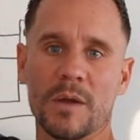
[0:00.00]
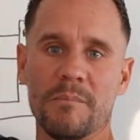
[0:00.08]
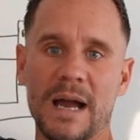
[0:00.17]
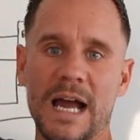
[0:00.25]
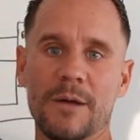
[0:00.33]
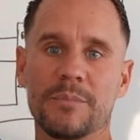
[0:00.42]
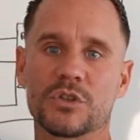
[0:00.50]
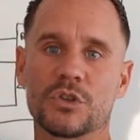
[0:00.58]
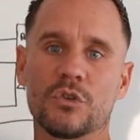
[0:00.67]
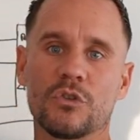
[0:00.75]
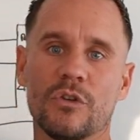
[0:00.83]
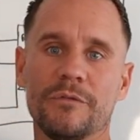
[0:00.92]
map. So
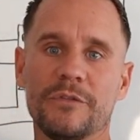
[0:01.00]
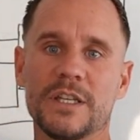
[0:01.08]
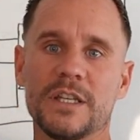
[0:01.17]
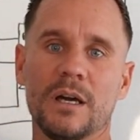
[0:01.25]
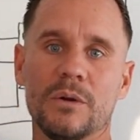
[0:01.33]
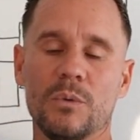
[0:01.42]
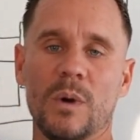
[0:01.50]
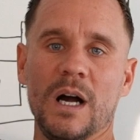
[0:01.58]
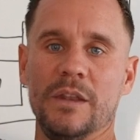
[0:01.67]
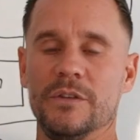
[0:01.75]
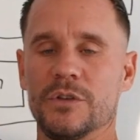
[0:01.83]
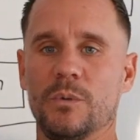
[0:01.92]
you're on video
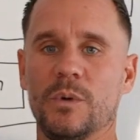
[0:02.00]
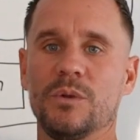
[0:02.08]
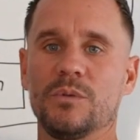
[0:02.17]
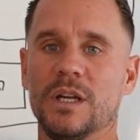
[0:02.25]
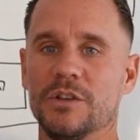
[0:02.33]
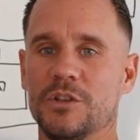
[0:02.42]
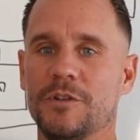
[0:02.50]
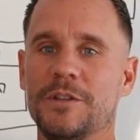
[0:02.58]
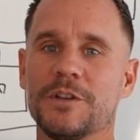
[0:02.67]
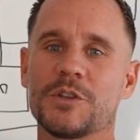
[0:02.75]
1. So well done. You're in the